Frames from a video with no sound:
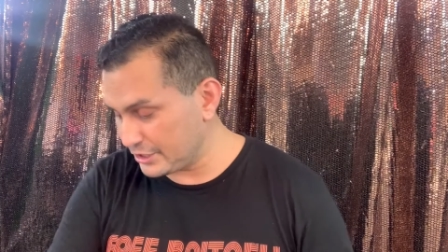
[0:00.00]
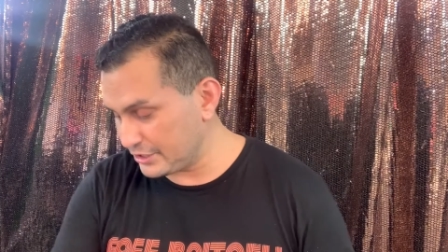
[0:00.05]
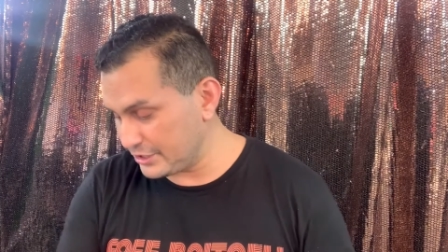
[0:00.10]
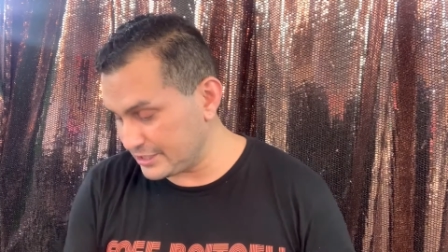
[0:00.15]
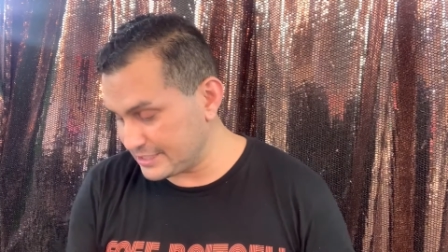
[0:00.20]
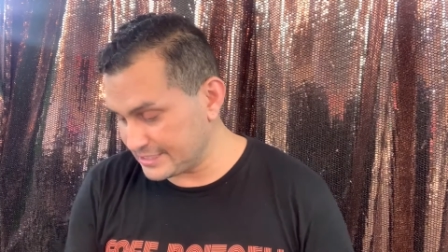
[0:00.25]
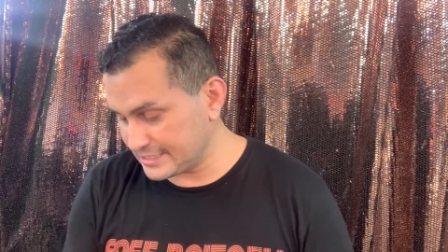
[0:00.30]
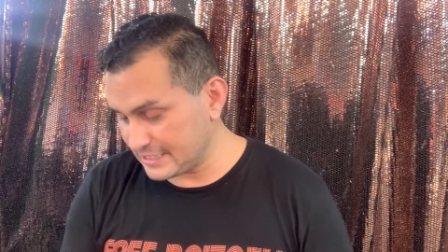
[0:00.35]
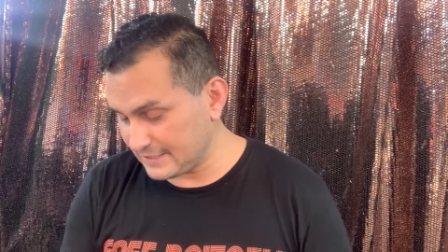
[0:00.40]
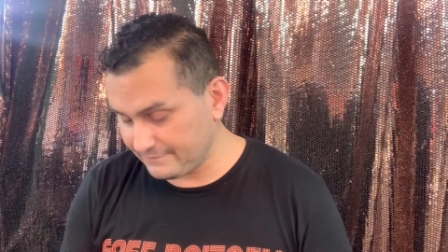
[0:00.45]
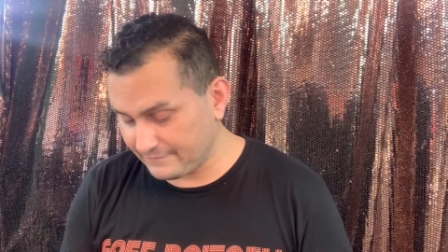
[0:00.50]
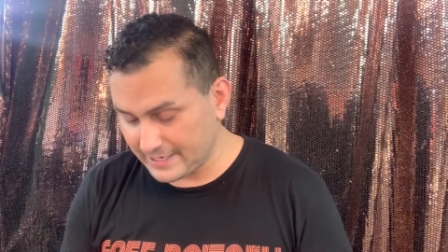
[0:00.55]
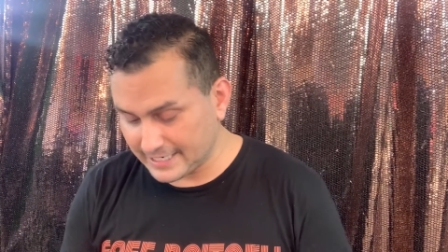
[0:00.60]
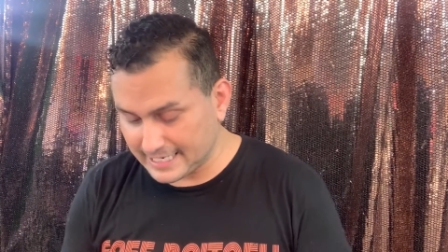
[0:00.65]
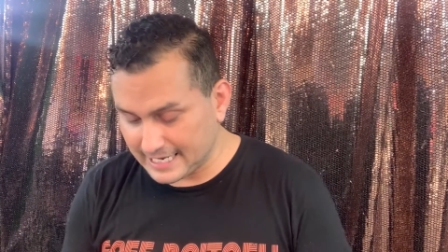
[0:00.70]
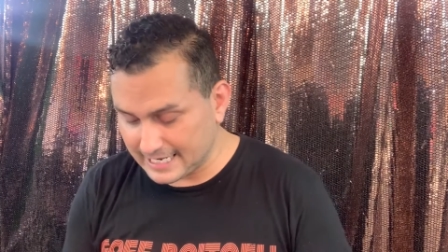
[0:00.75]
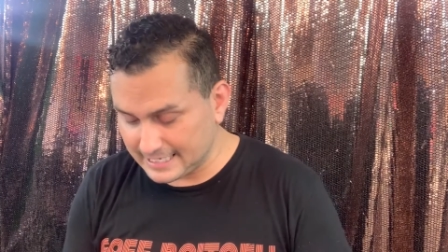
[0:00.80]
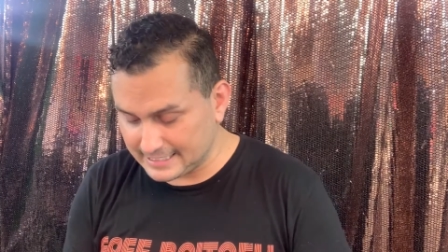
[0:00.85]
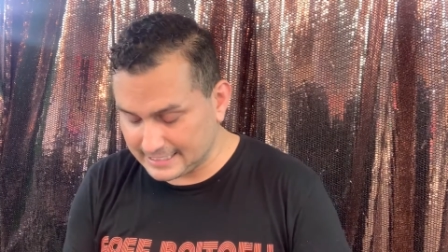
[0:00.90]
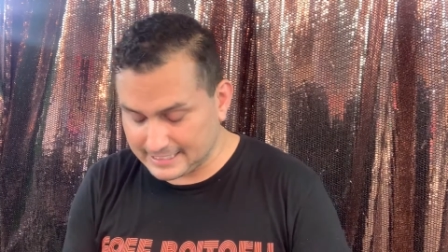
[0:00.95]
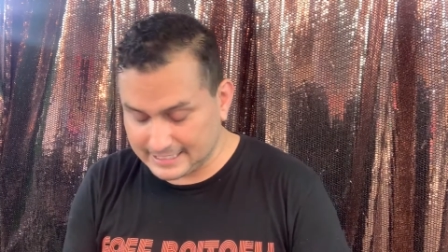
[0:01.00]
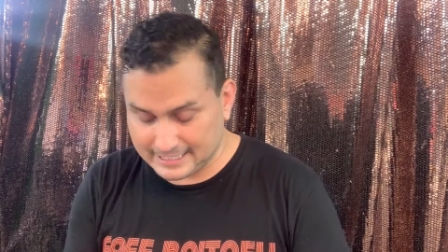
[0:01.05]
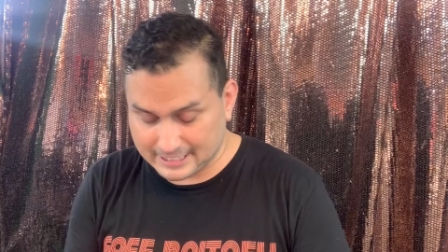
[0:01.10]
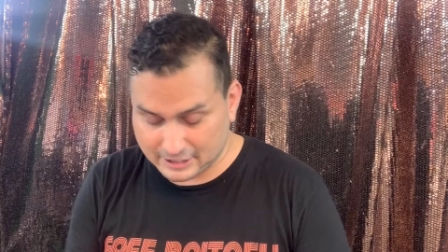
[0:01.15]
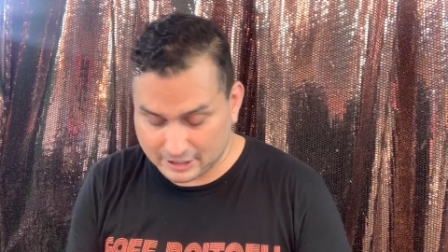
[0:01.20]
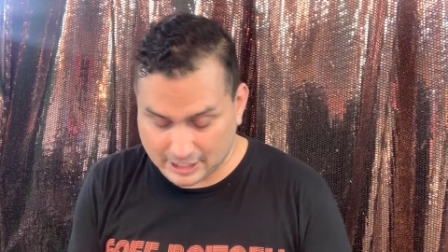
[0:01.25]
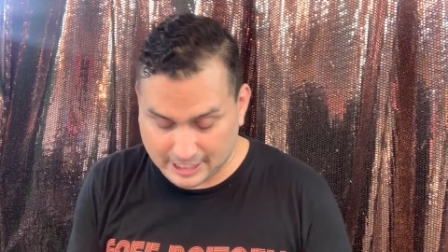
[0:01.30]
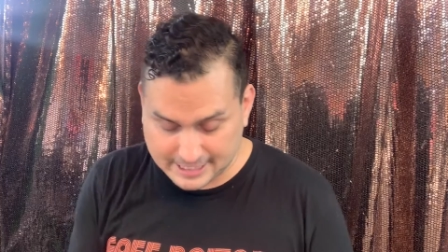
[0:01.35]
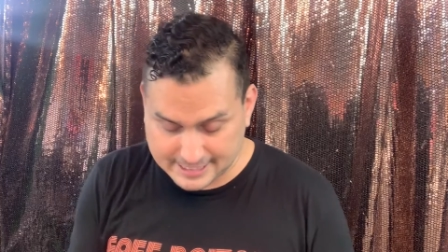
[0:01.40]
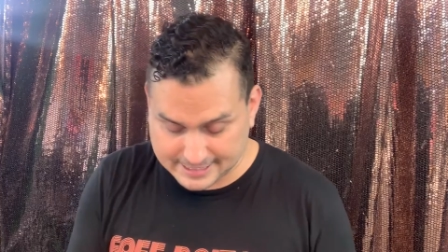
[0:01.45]
the stuff I got in
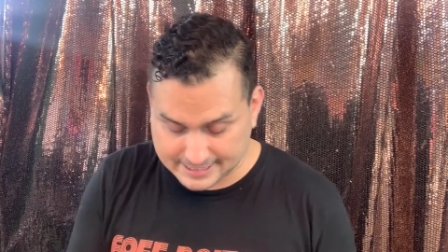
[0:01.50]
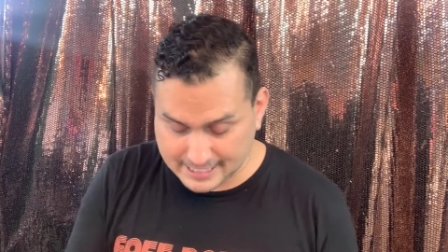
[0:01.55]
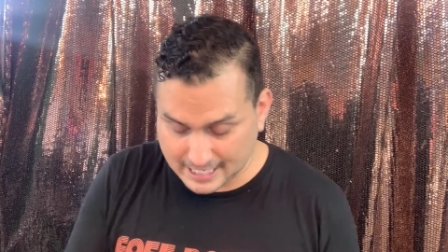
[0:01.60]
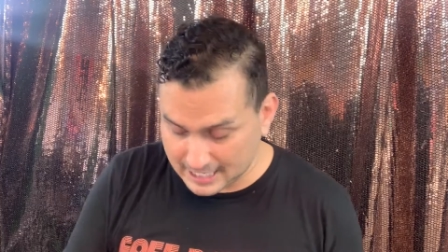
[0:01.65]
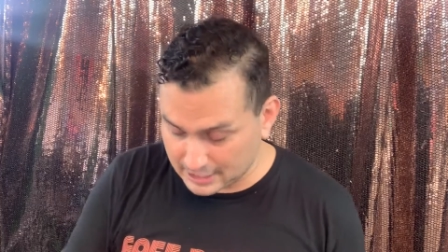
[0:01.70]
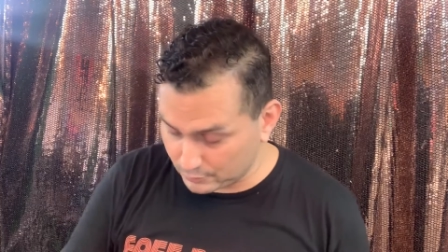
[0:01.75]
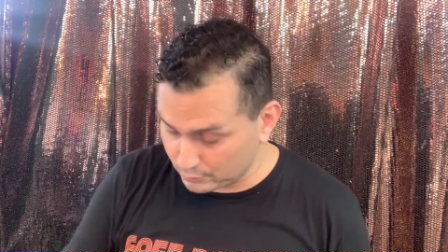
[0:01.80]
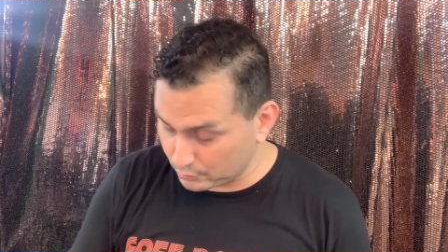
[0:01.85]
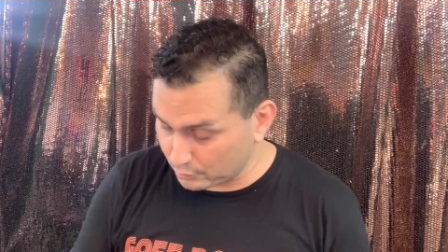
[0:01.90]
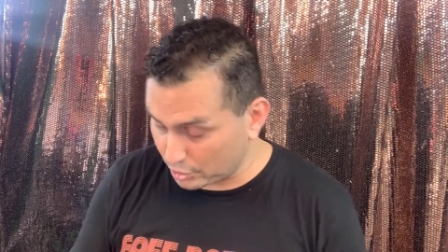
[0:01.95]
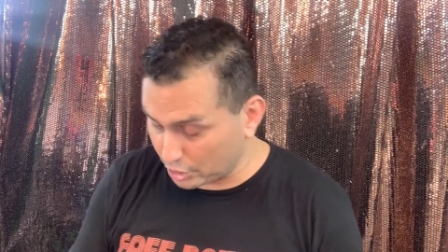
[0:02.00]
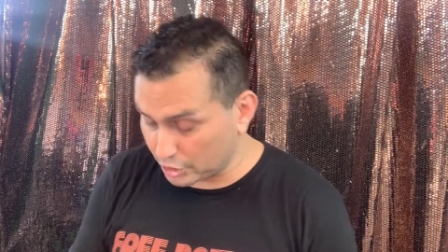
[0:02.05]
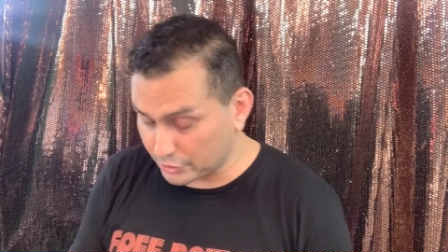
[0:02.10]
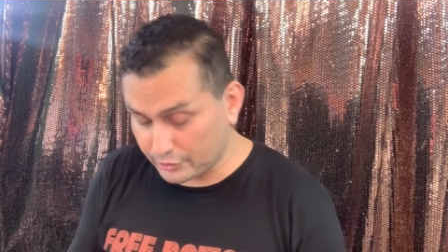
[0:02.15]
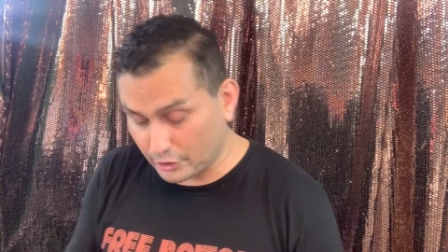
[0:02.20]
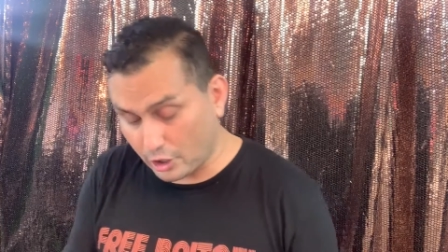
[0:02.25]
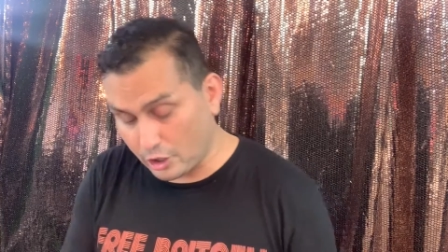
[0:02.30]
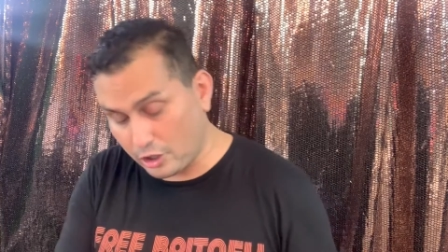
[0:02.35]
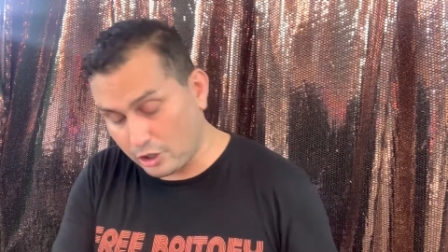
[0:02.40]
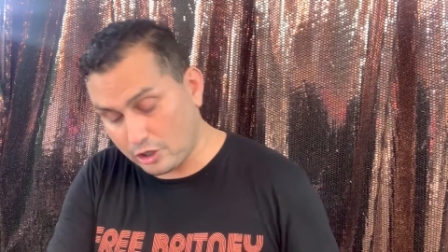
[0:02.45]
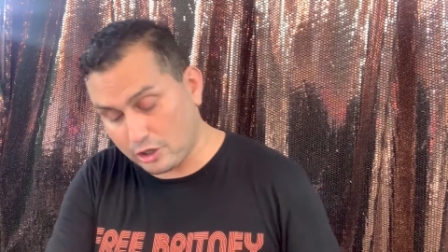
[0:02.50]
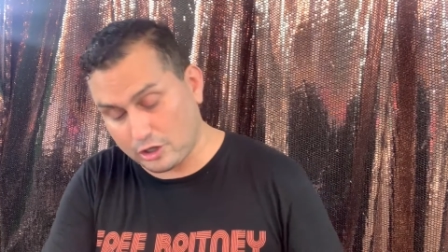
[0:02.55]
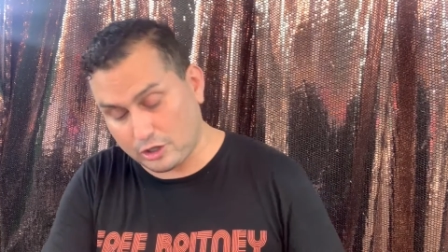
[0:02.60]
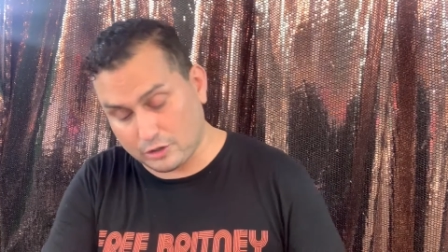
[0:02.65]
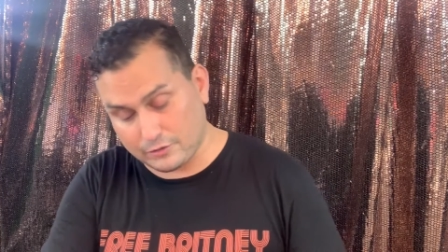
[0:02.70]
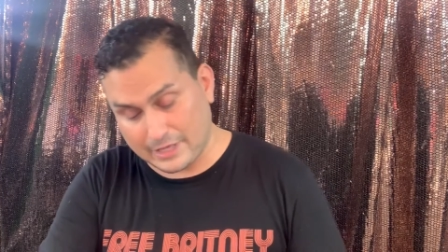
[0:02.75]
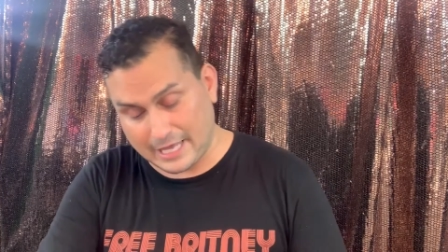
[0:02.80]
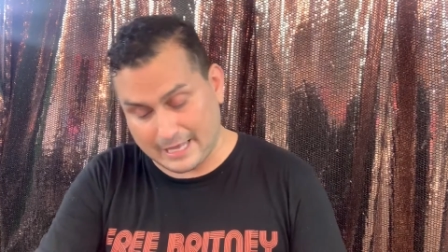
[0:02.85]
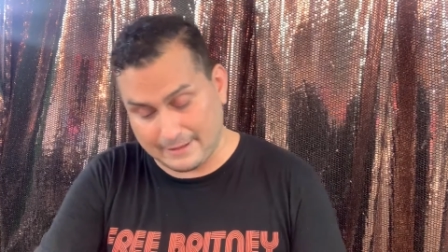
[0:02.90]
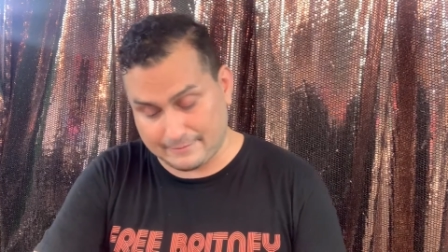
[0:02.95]
here is not worth
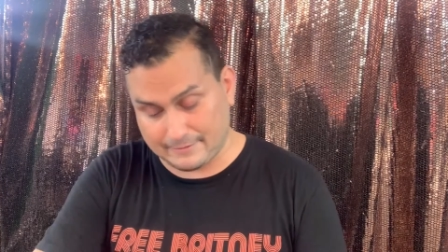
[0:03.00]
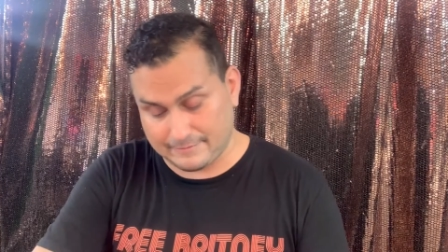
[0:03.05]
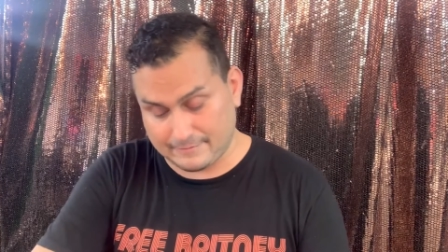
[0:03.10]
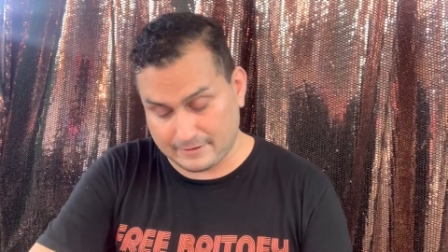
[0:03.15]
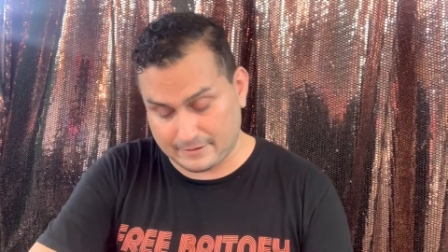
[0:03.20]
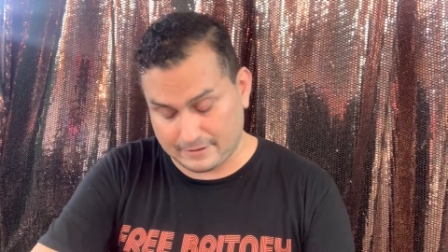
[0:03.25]
all that